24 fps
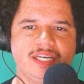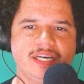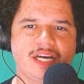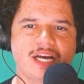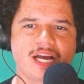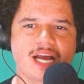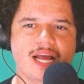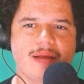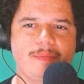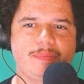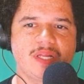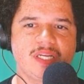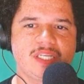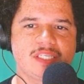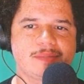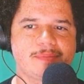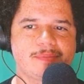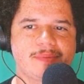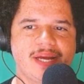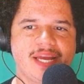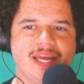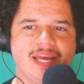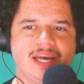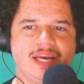I placed
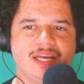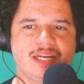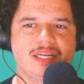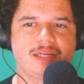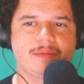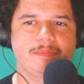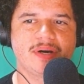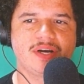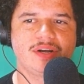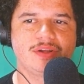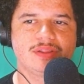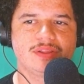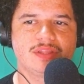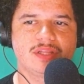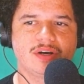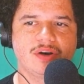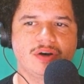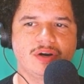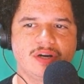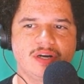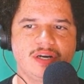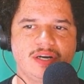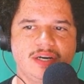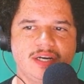my hand upon the
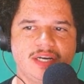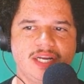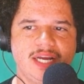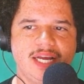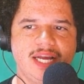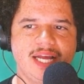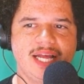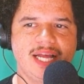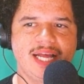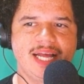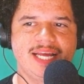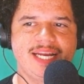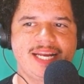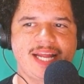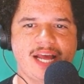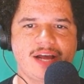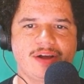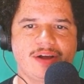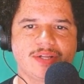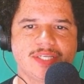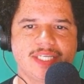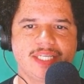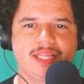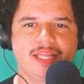heart and
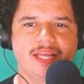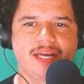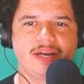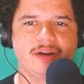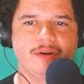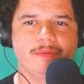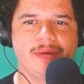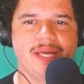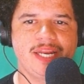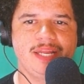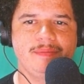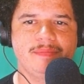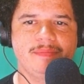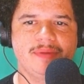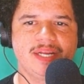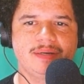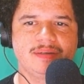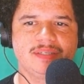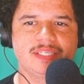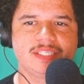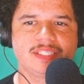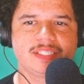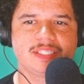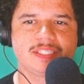held it there many
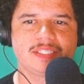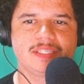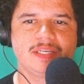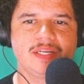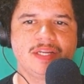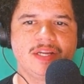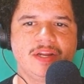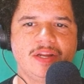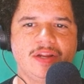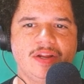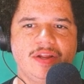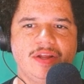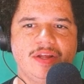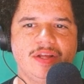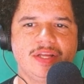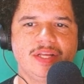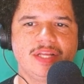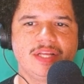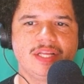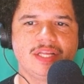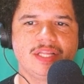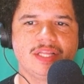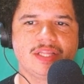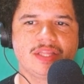minutes.
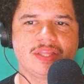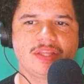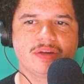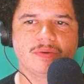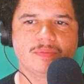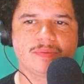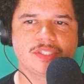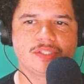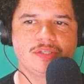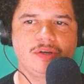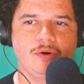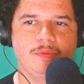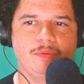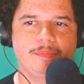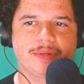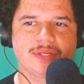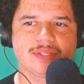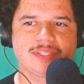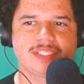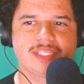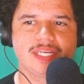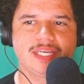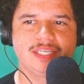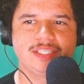There was no
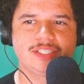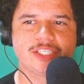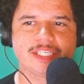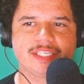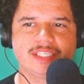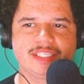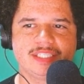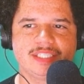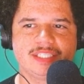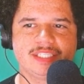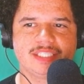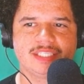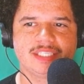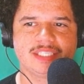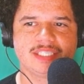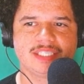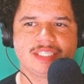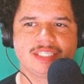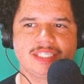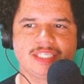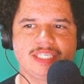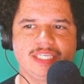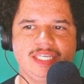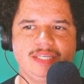pulsation.
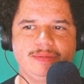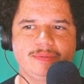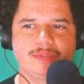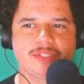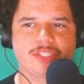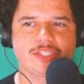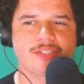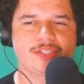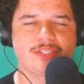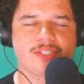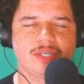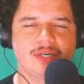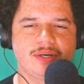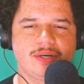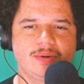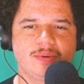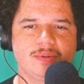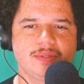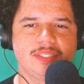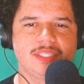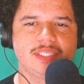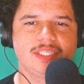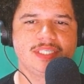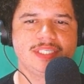He was
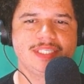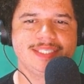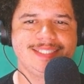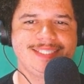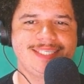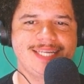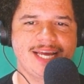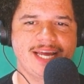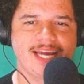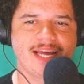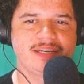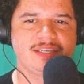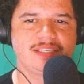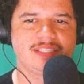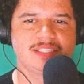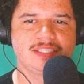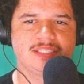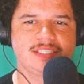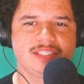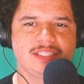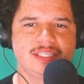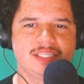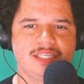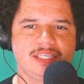stone dead.
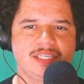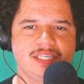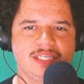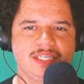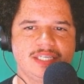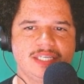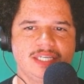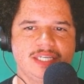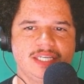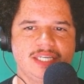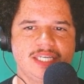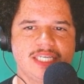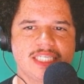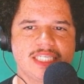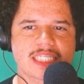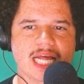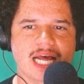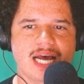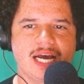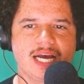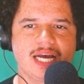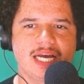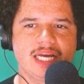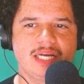His
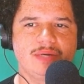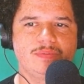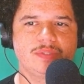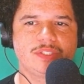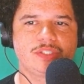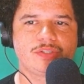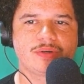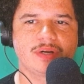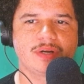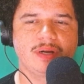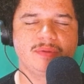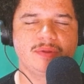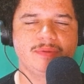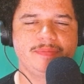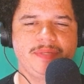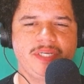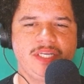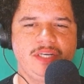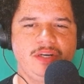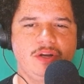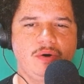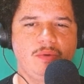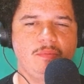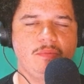eye would trouble me
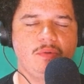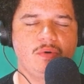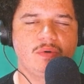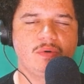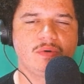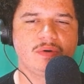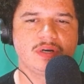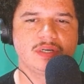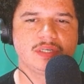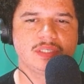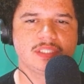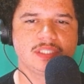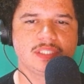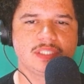no more.